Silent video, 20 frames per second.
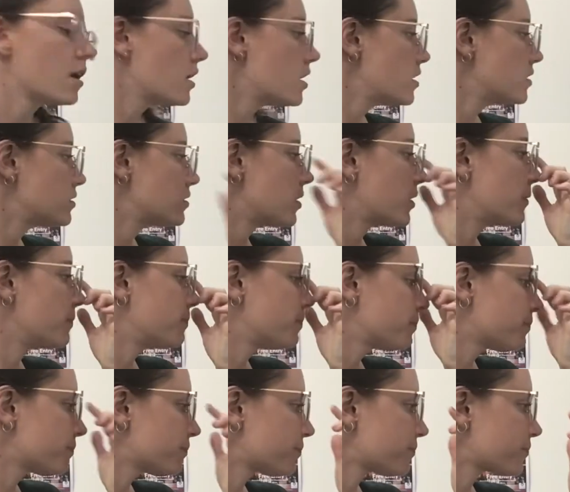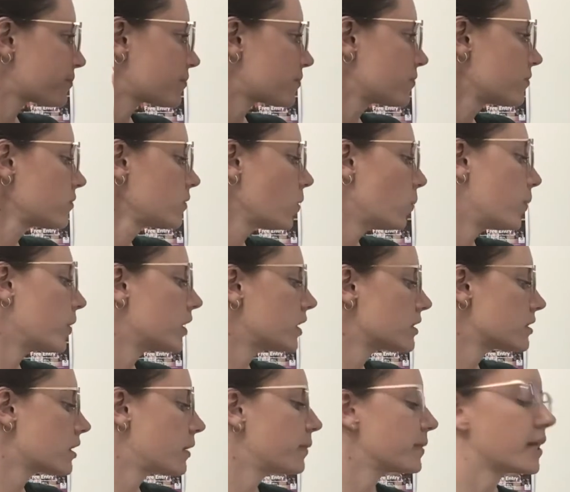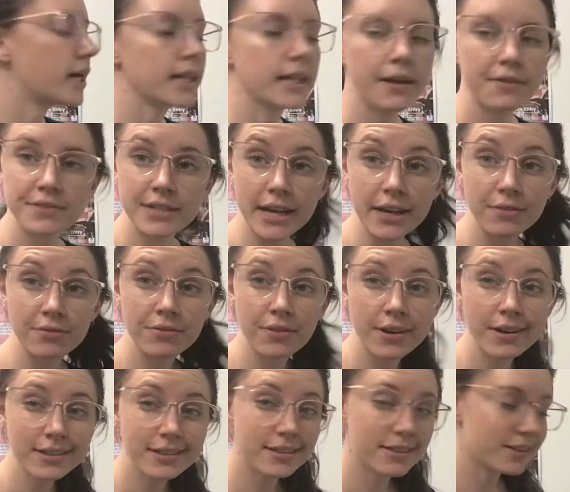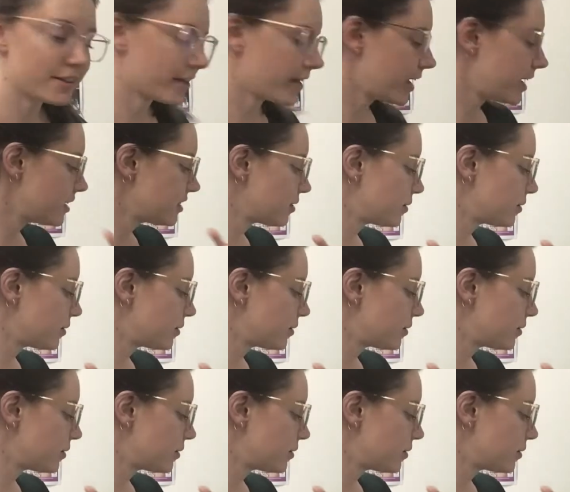So we're going to start with our left hand first, okay? So